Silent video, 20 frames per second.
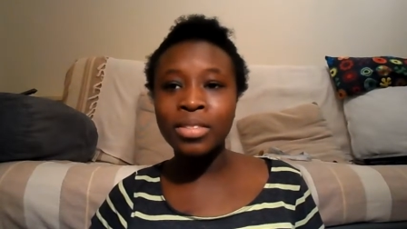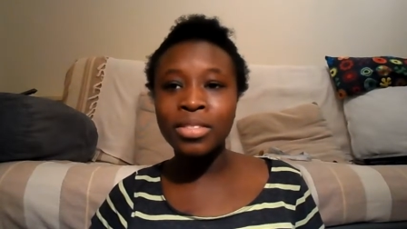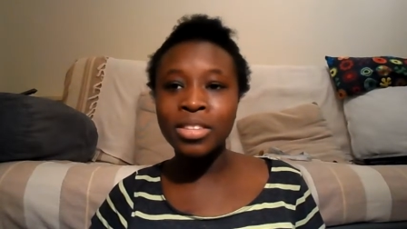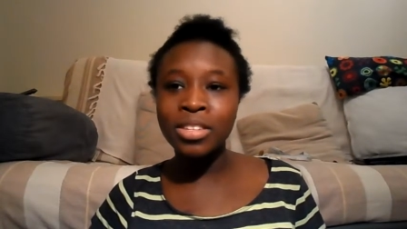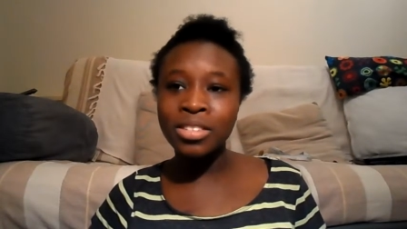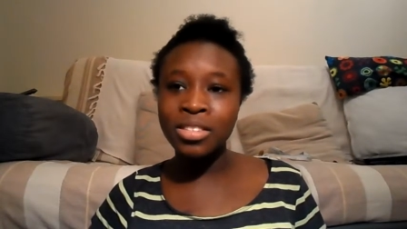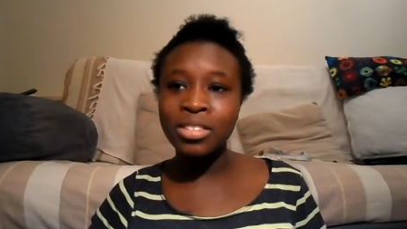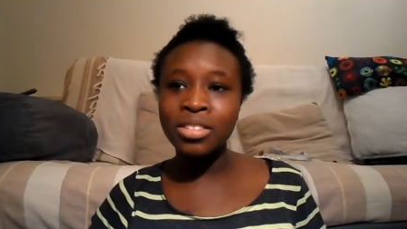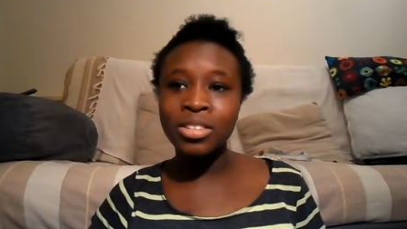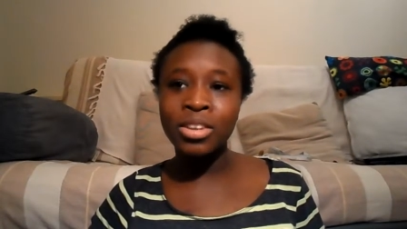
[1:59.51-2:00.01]

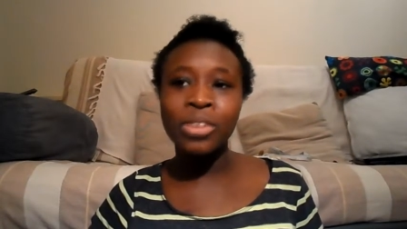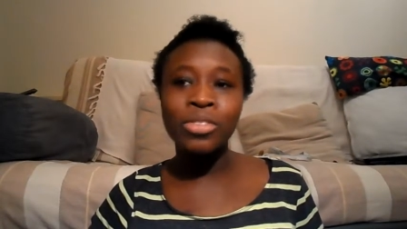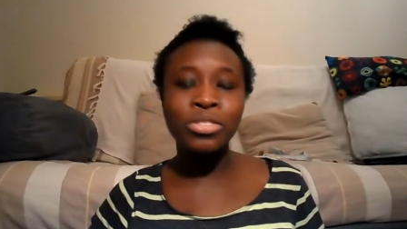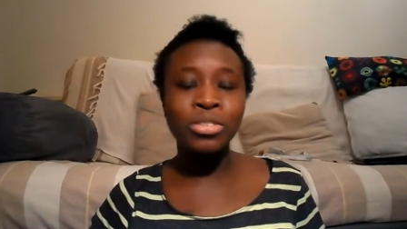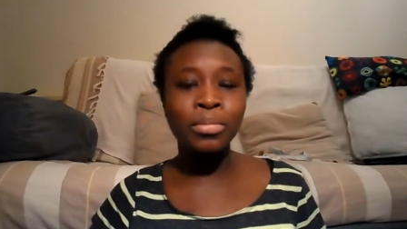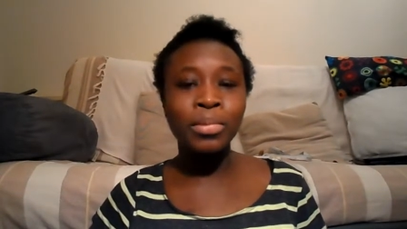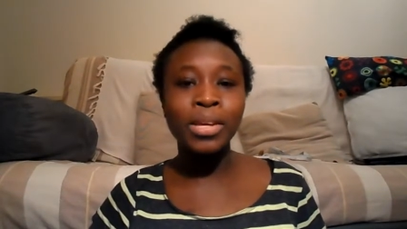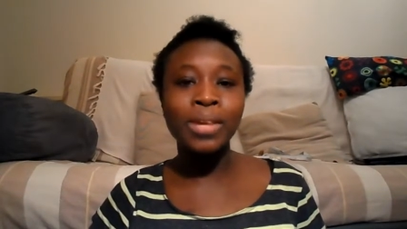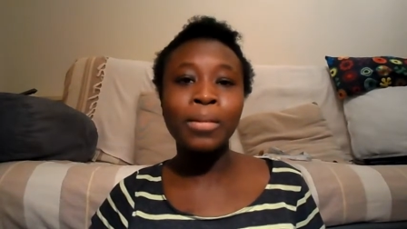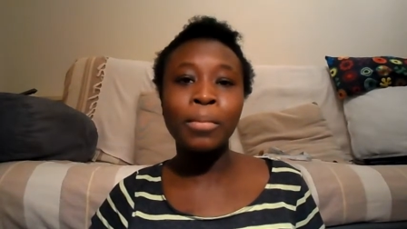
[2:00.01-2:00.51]
but this is
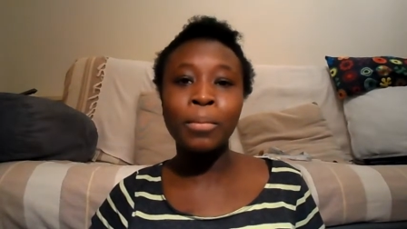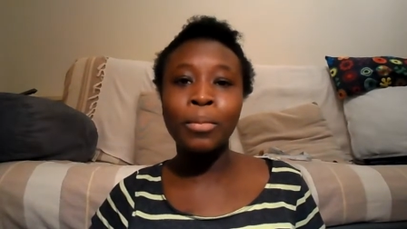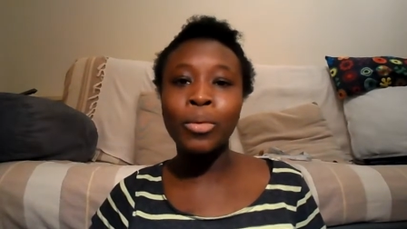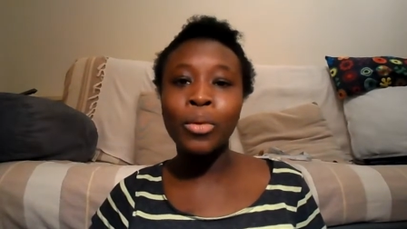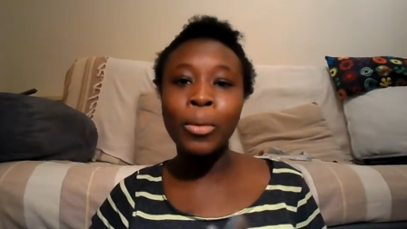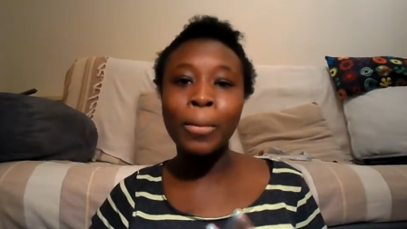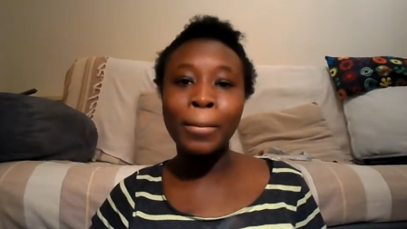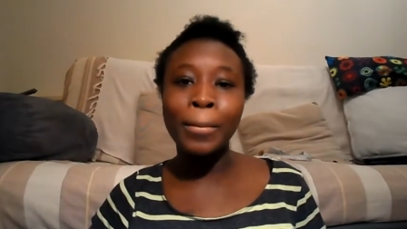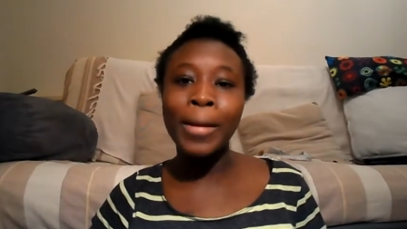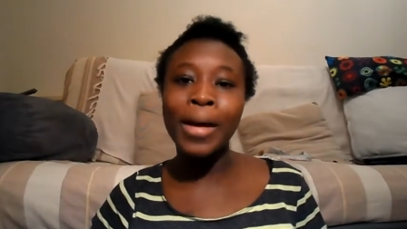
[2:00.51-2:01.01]
going to be
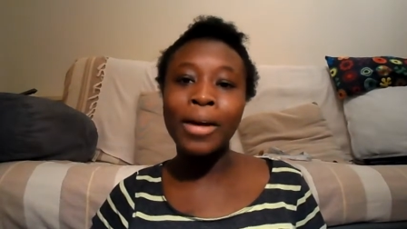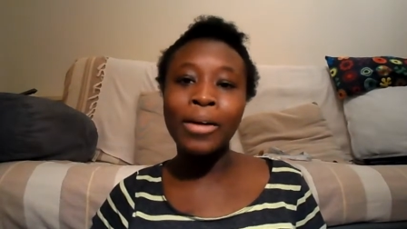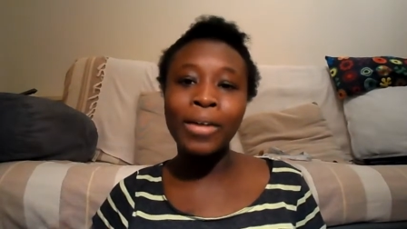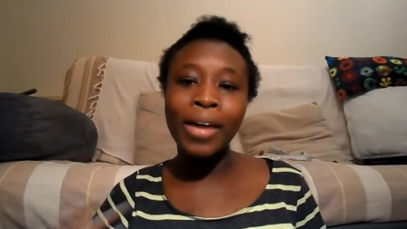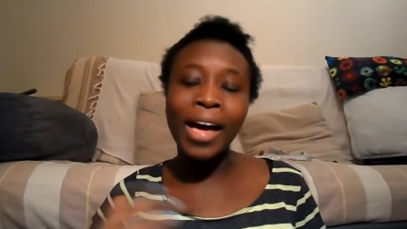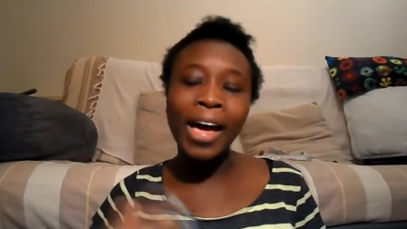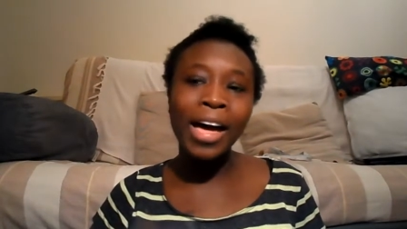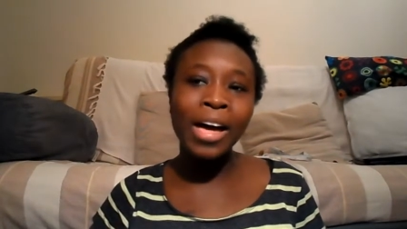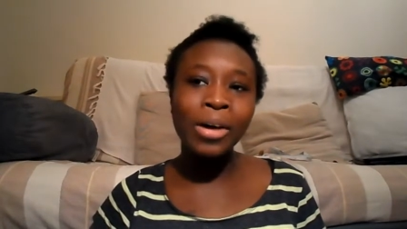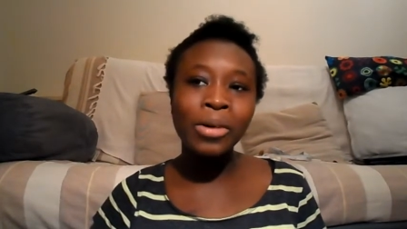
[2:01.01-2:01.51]
more
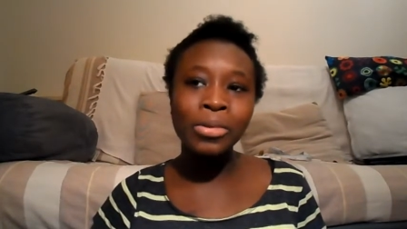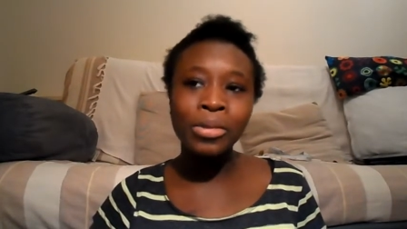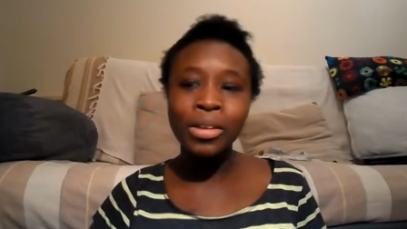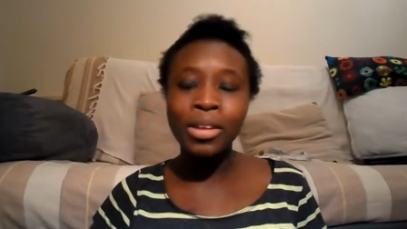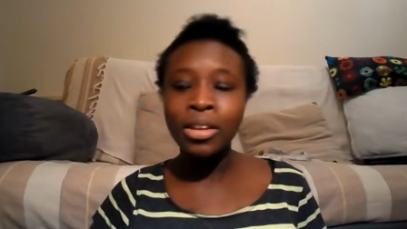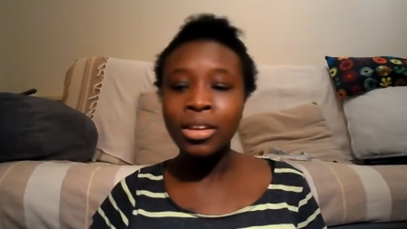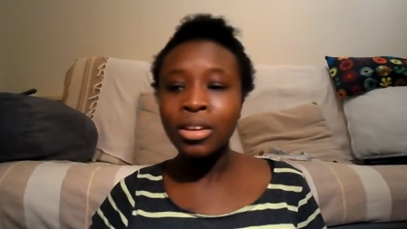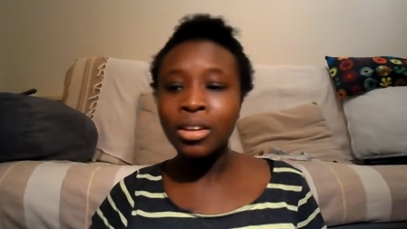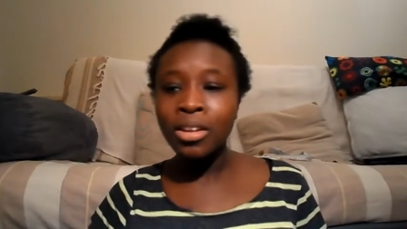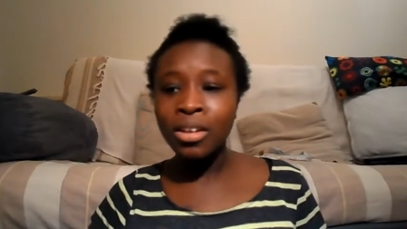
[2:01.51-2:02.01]
about
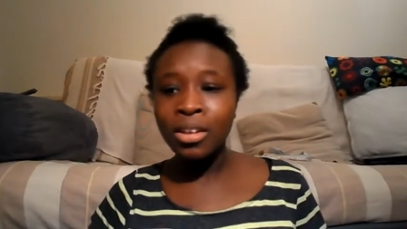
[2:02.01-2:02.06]
how